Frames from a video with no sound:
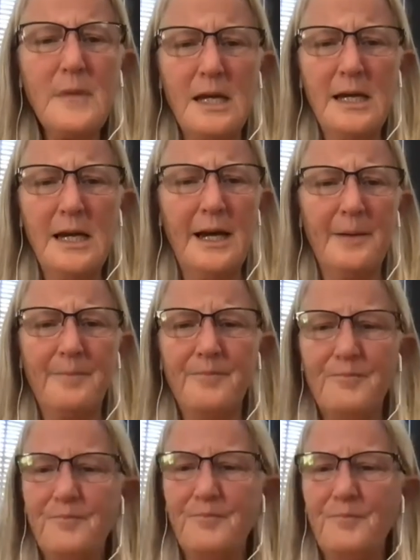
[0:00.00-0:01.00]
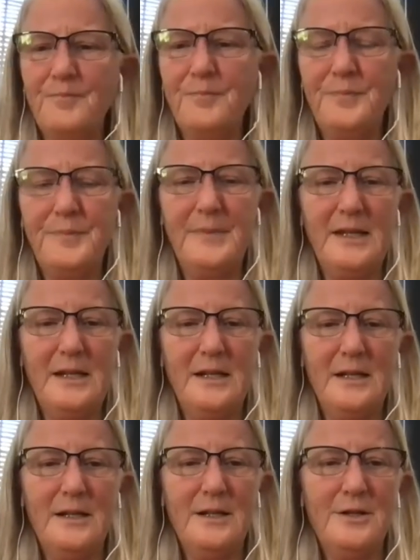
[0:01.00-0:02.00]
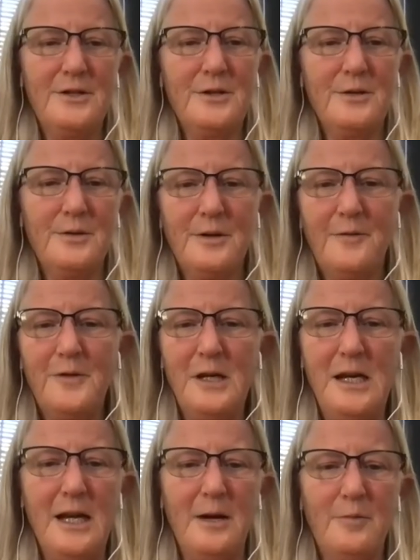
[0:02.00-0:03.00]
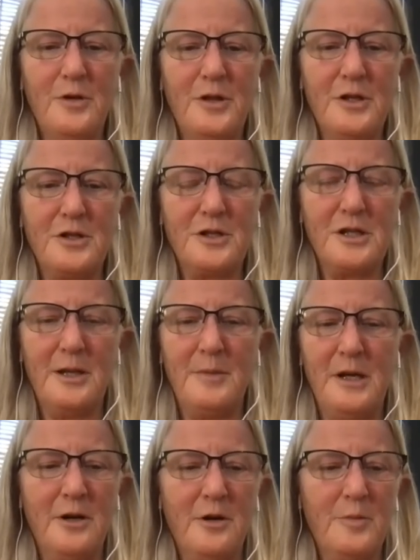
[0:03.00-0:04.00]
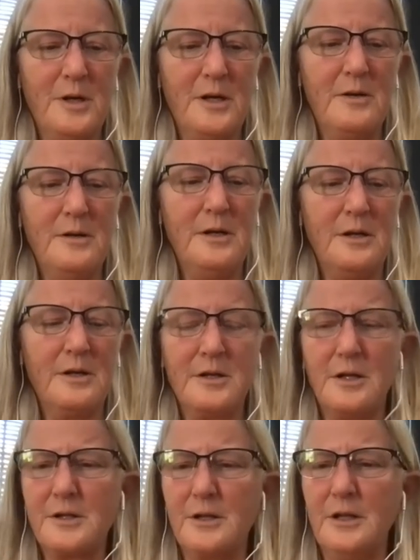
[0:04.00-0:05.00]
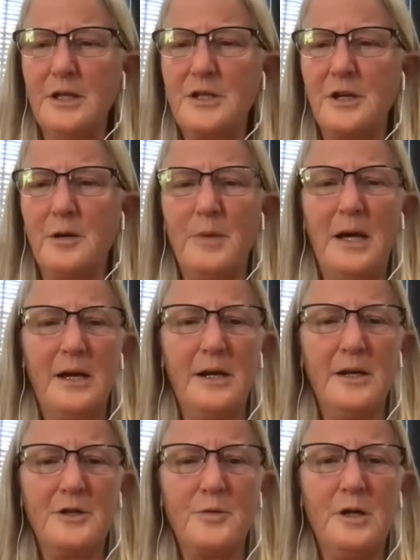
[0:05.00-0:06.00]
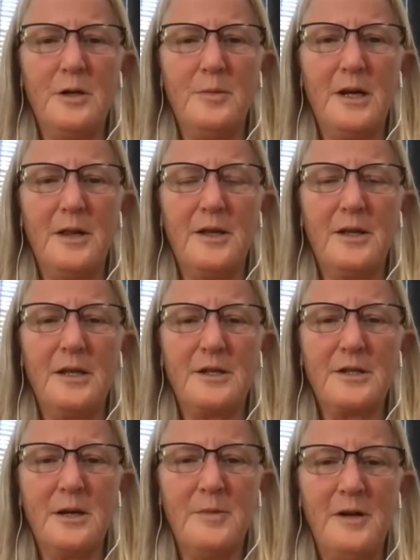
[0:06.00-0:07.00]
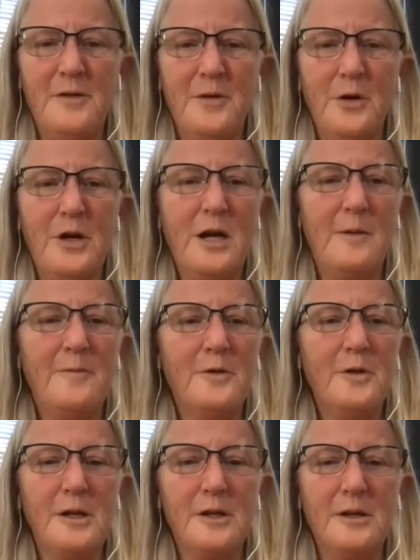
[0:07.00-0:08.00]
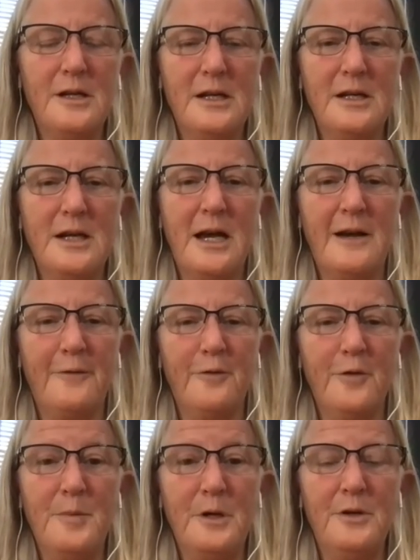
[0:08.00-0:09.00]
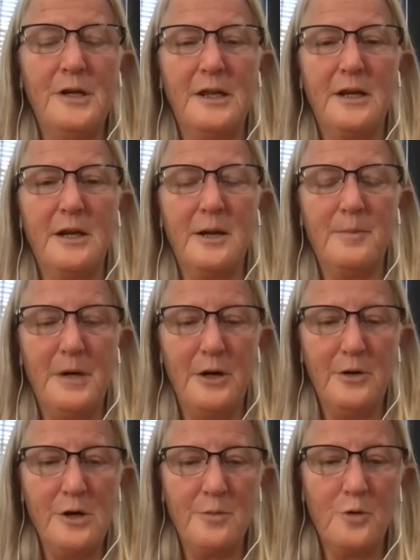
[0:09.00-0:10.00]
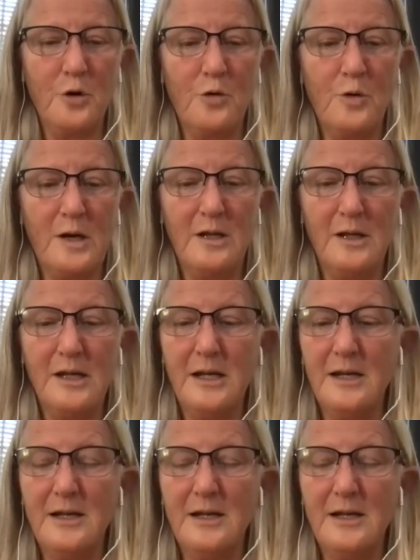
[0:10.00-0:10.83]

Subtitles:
That's me. So if you need help with it, just let me know. But you can talk to Lisa about it as well. But I think that's going to be very helpful in kind of rebuilding the gut barrier more quickly.